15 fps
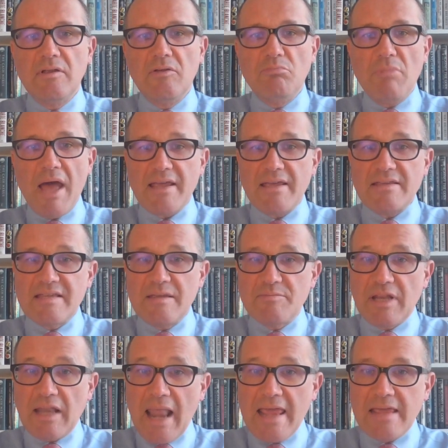Markets seem
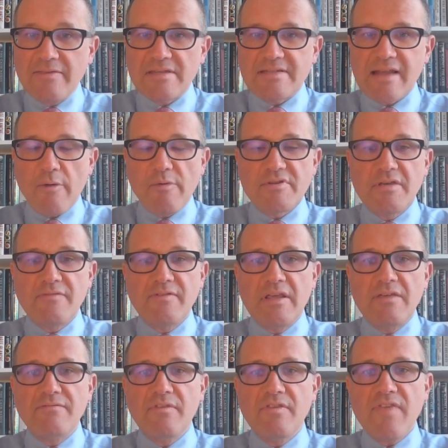to like this narrative and
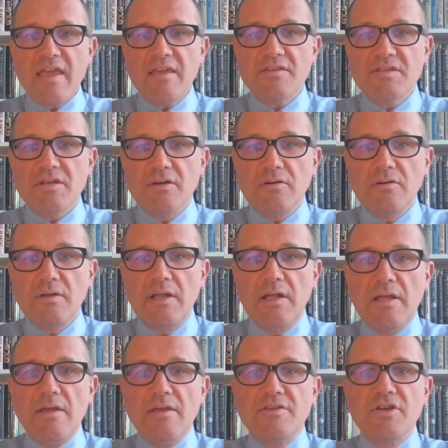even think so,
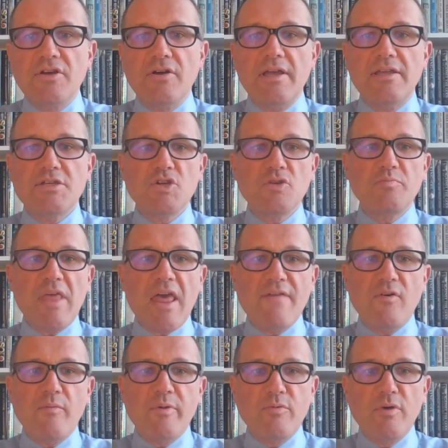so it should
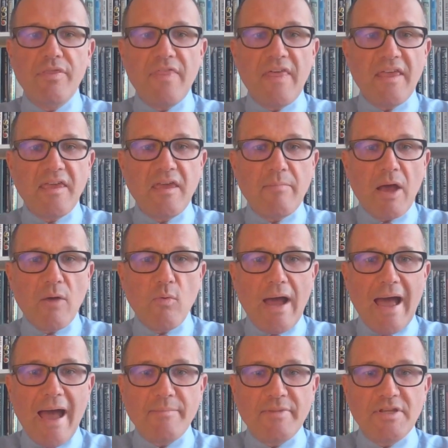therefore be worth thinking about what
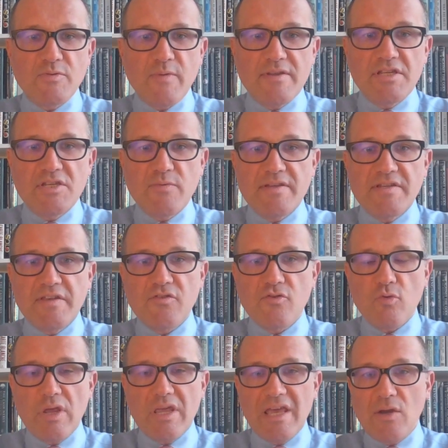happened in
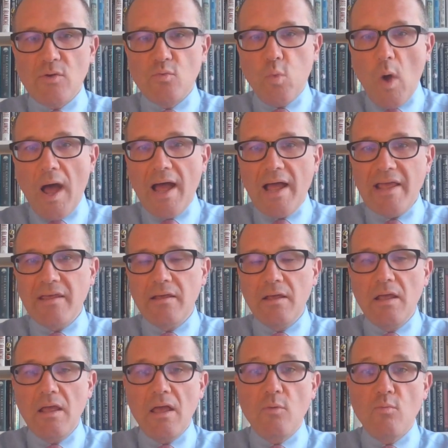2023, why,
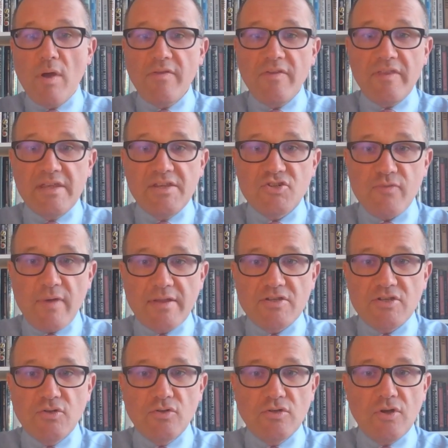and whether these trends
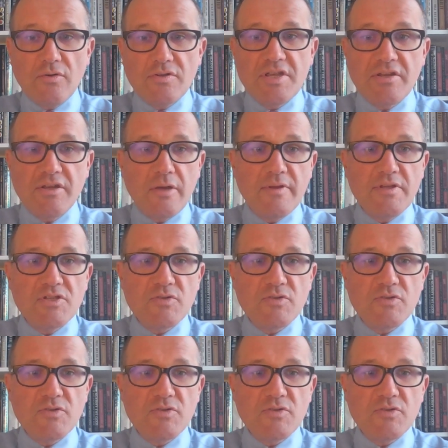could continue in